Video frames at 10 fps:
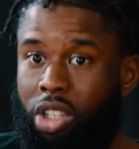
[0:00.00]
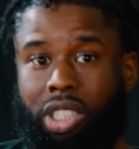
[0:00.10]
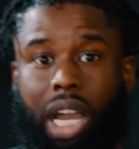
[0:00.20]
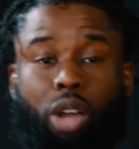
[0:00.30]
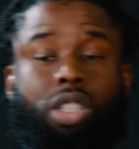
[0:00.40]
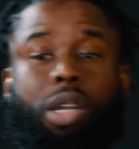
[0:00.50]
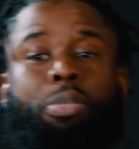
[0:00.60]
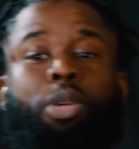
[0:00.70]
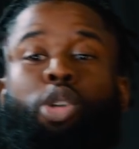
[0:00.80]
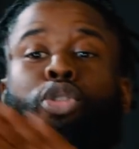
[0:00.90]
Shout out to the
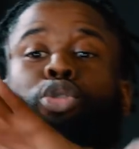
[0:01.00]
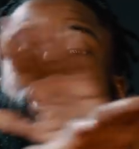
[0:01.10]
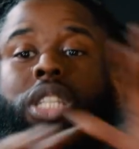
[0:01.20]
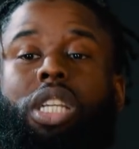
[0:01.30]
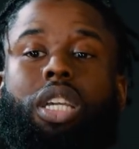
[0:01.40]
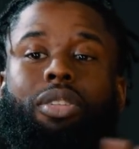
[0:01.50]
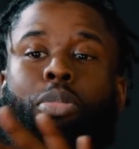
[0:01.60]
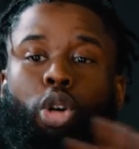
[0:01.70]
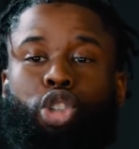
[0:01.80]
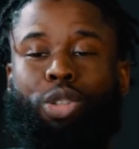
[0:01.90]
beautiful city of
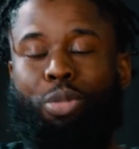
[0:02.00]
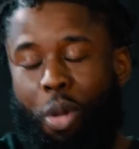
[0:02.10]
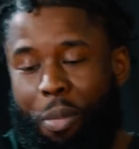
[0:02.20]
Baltimore,